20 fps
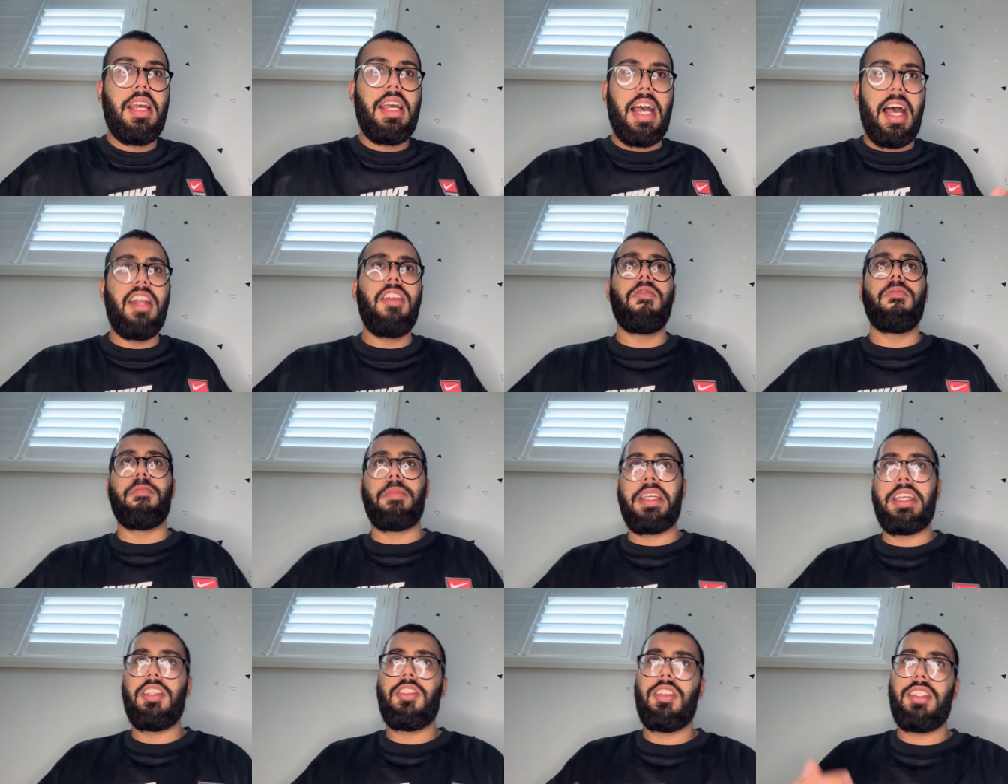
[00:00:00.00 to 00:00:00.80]
I don't
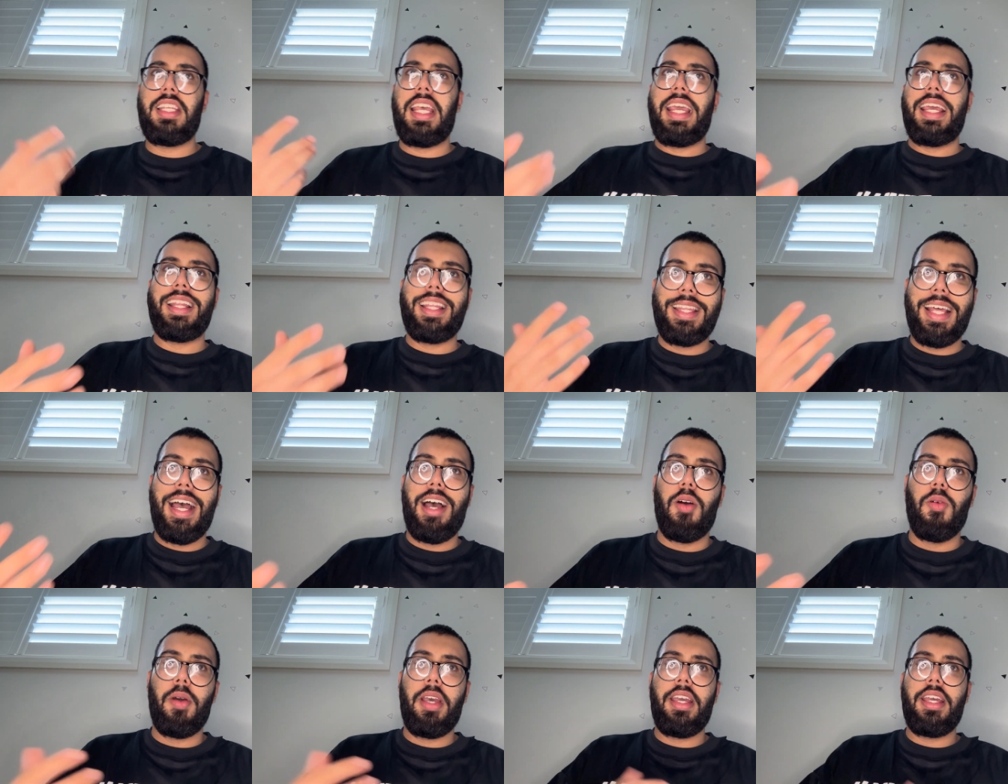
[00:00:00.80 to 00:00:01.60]
mean to say in
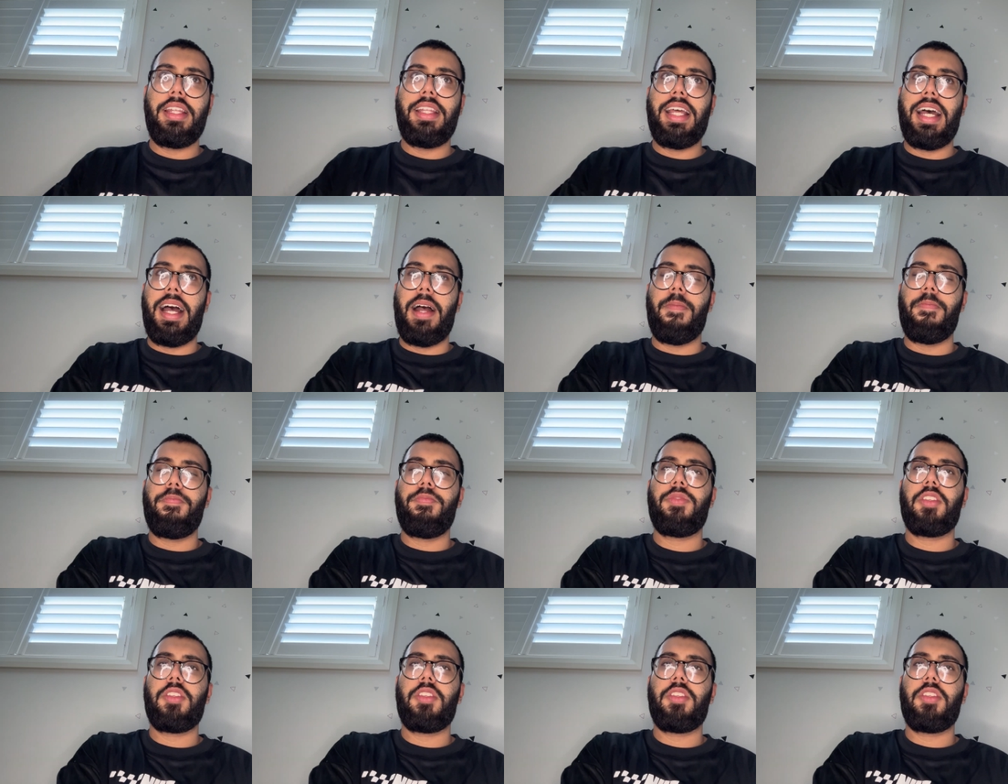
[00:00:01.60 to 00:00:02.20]
that way, in that,